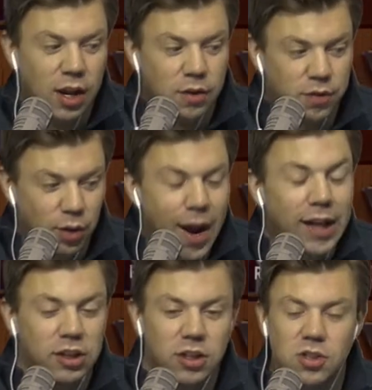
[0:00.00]
for the
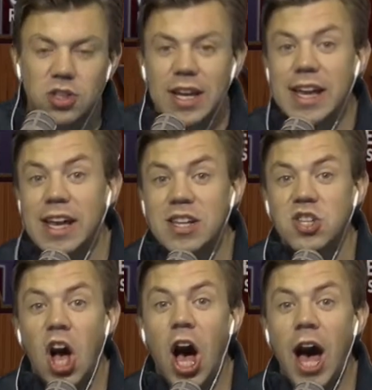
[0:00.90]
Rattlers
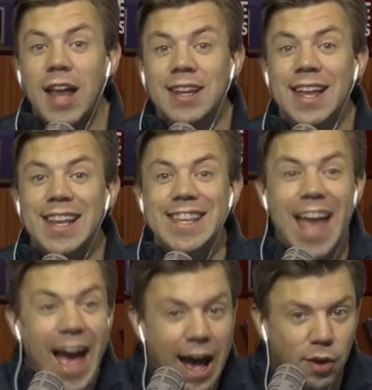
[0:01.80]
is on
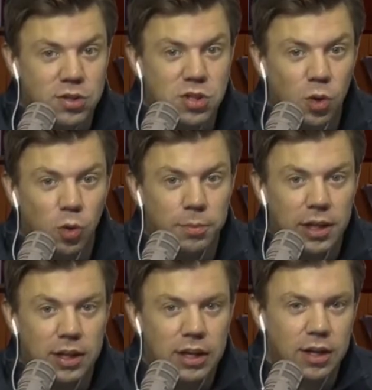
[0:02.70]
now. So we'll
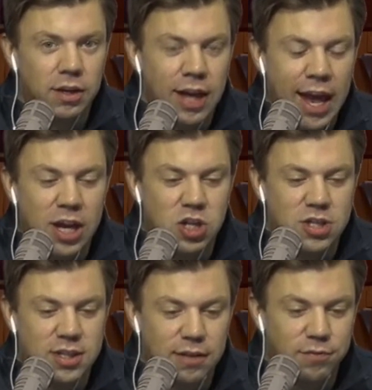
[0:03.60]
be uh,
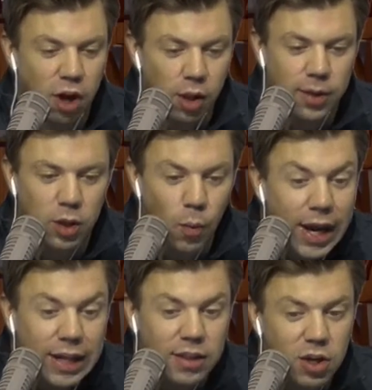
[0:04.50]
anxiously following and
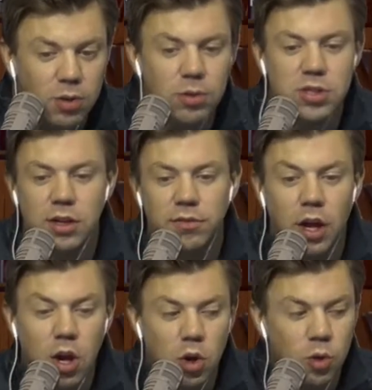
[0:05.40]
awaiting the news of
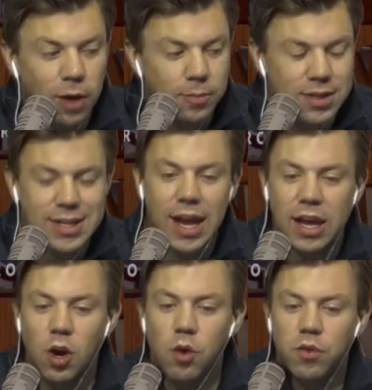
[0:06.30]
who might be
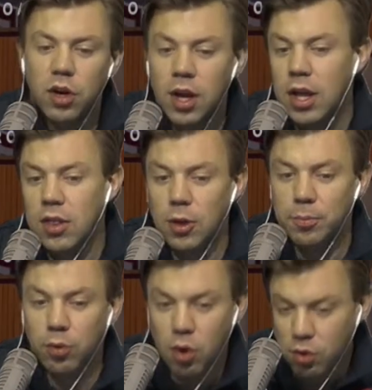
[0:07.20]
taking over the
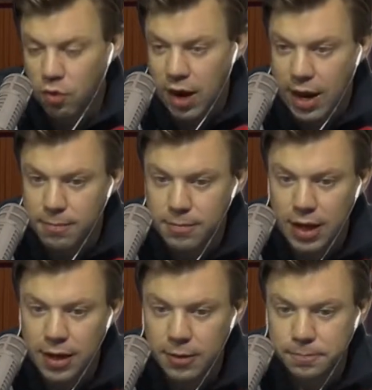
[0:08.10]
program.
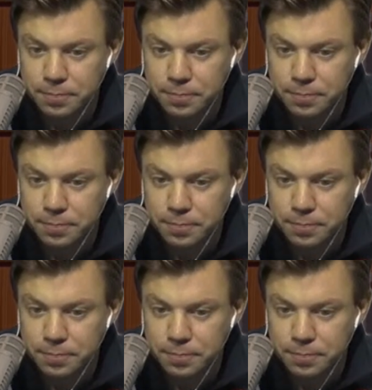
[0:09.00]
Uh,